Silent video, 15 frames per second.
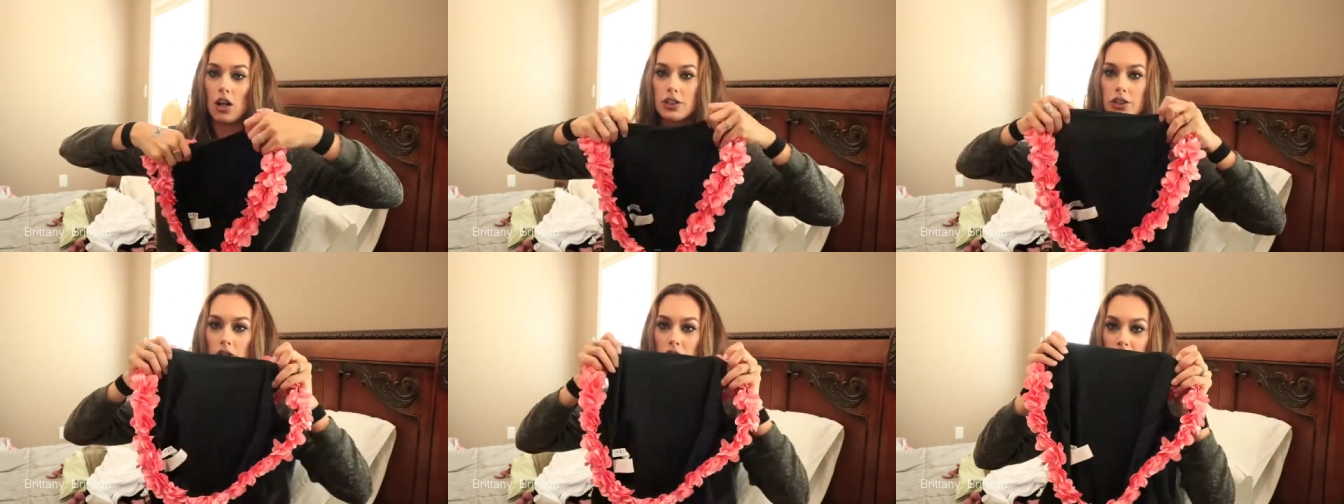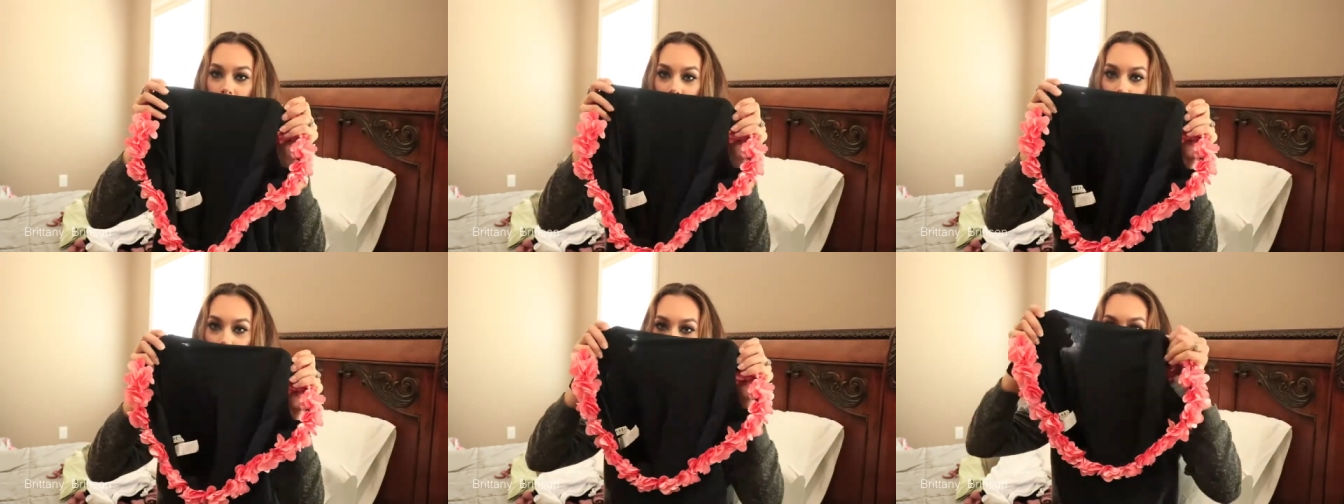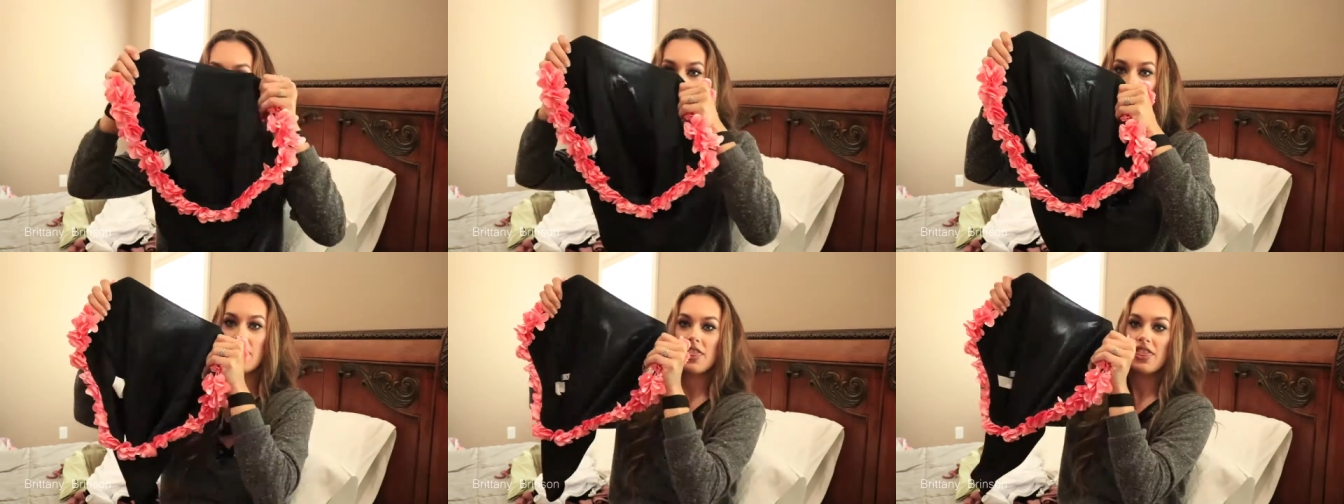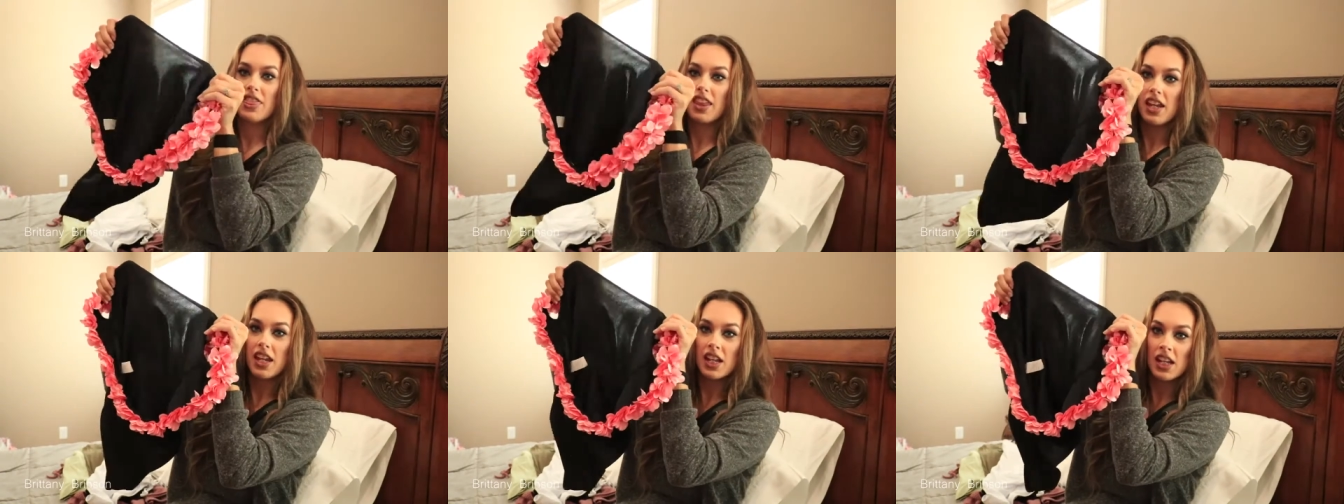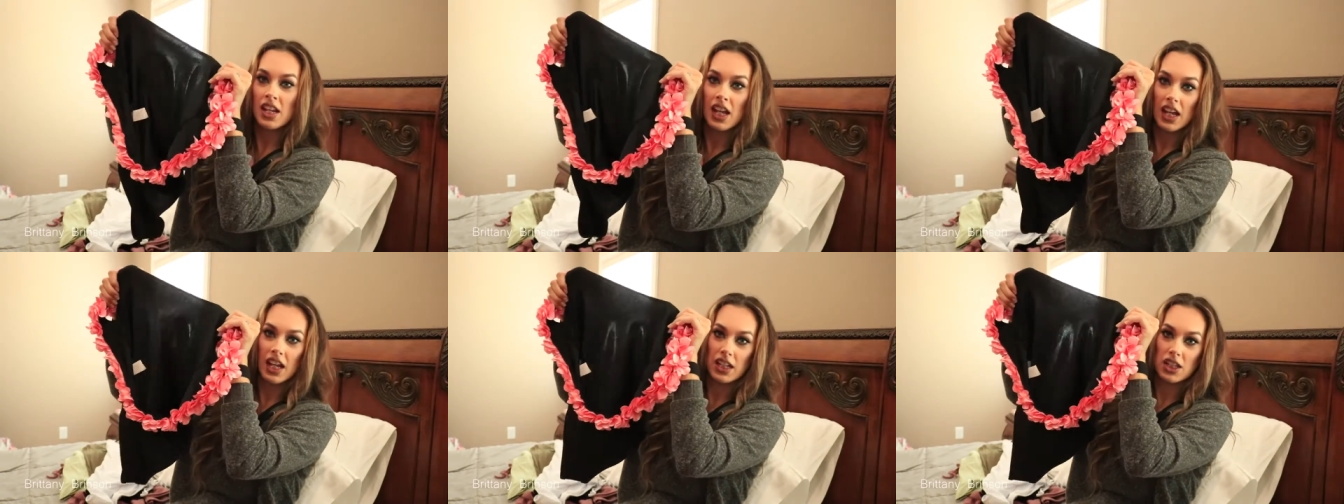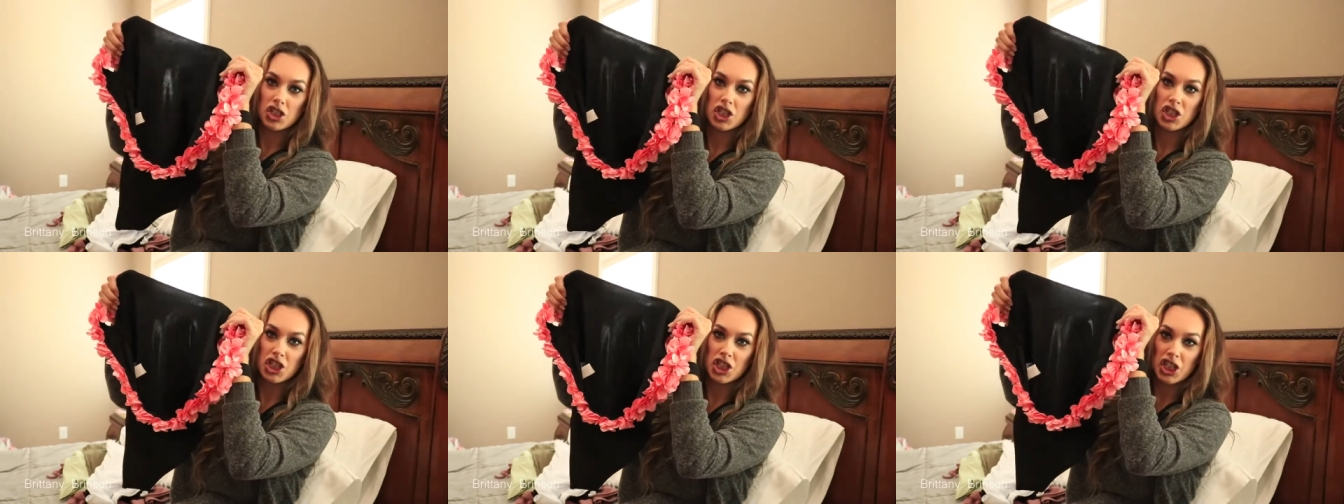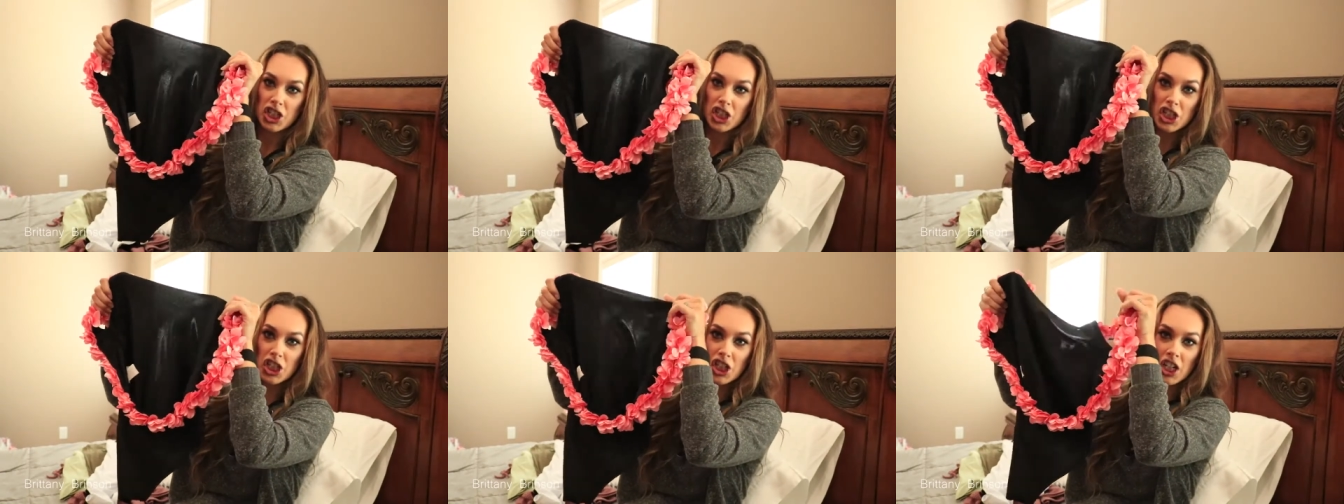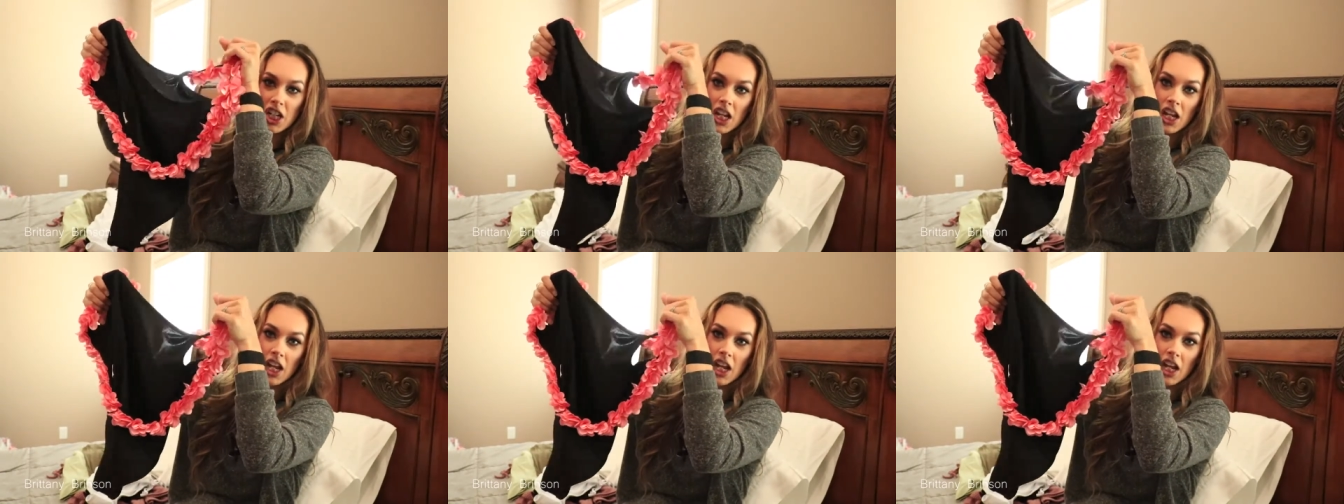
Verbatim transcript: also very thin and sheer.